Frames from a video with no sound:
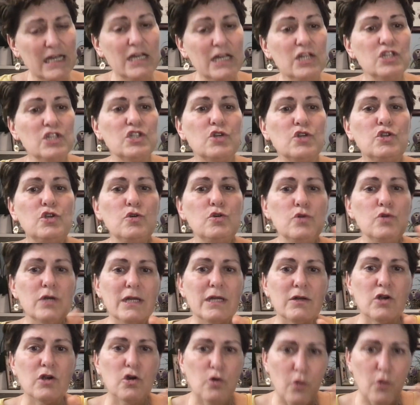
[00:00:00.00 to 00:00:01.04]
So you
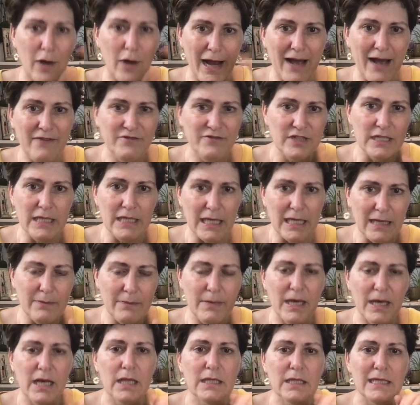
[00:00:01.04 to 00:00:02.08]
can craft an
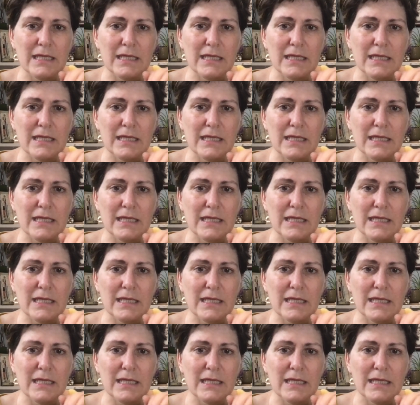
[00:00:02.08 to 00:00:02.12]
email